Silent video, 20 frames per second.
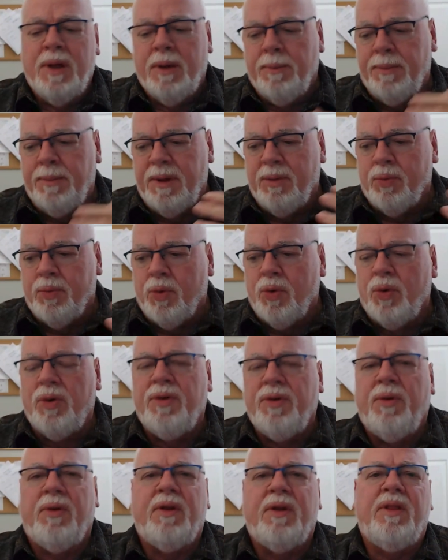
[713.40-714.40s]
be
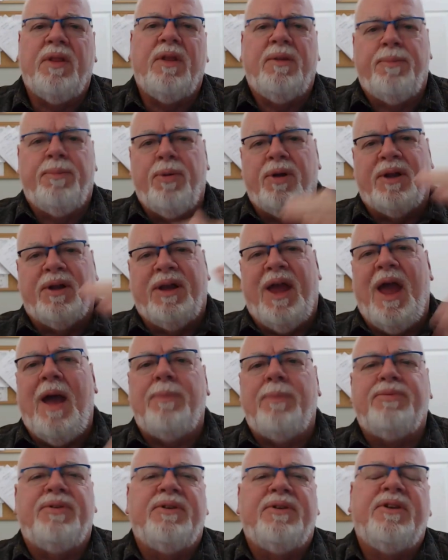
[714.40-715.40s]
ruled or they put
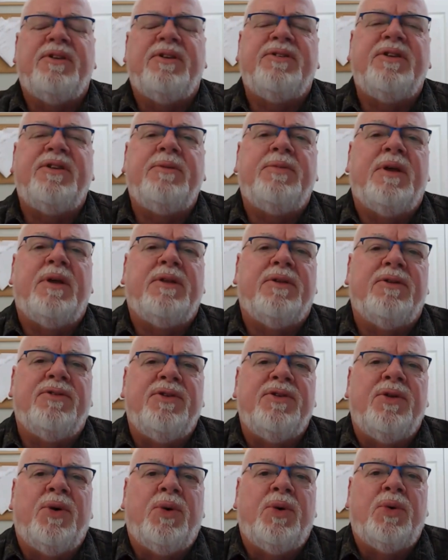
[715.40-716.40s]
caps, it just seems like
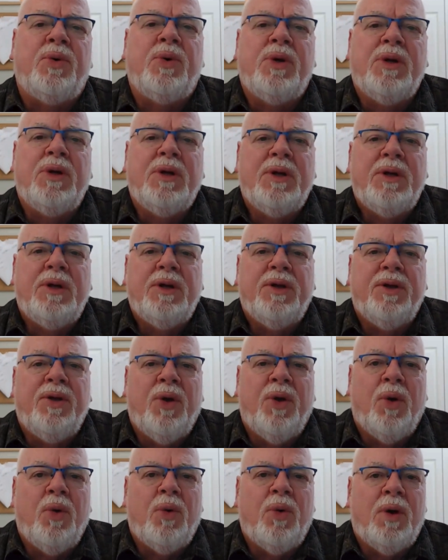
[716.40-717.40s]
there's no
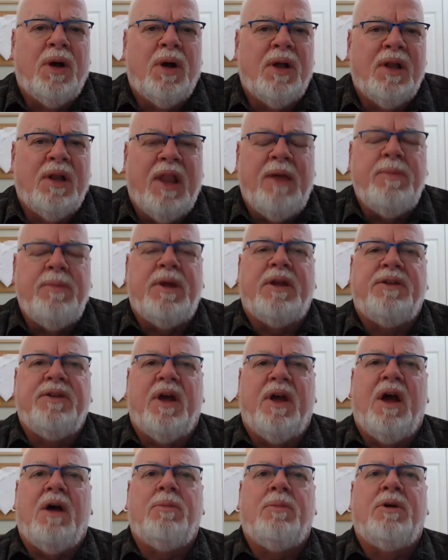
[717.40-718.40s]
no uh, limit
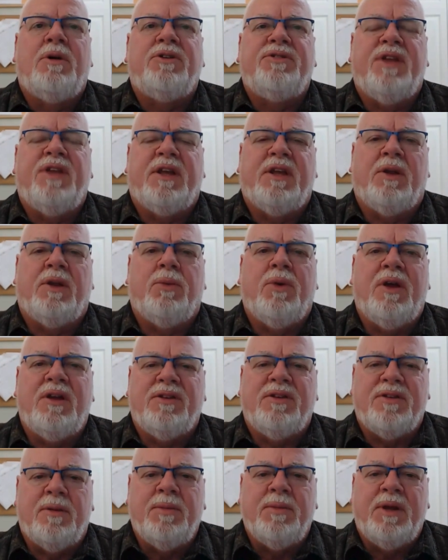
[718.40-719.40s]
to how much they can
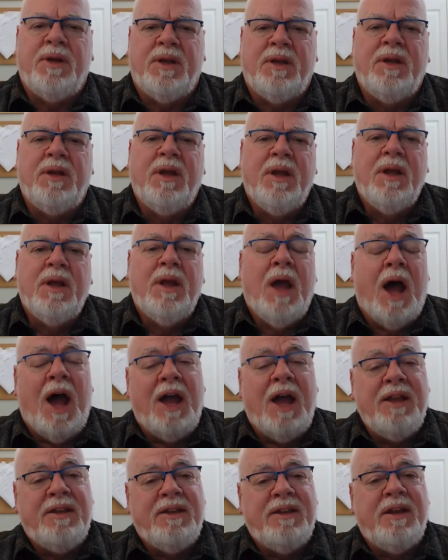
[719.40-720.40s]
raise. I mean,
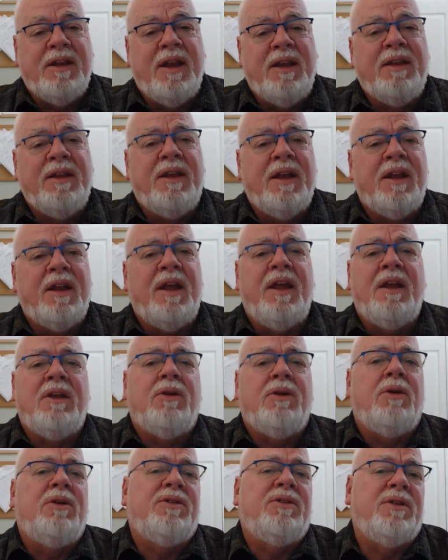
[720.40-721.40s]
I did get an
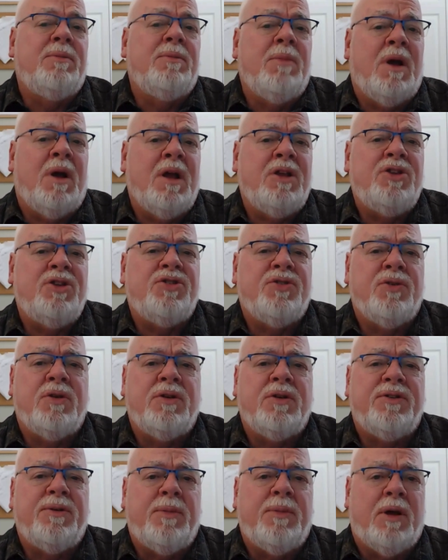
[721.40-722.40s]
increase in my
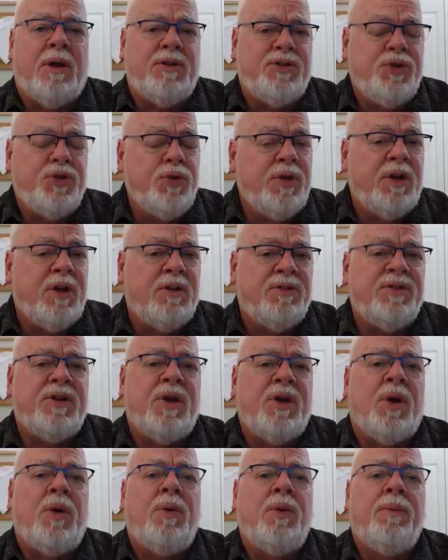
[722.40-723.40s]
insurance about two years
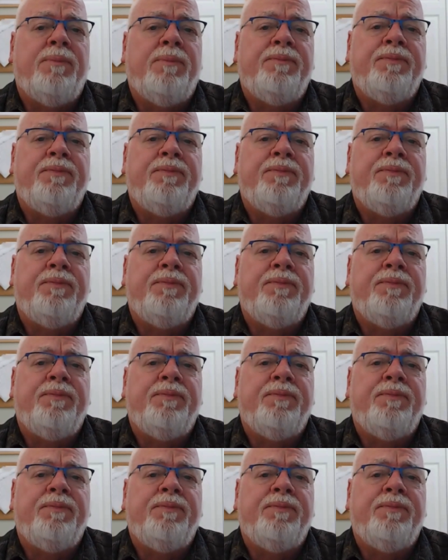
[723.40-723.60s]
ago.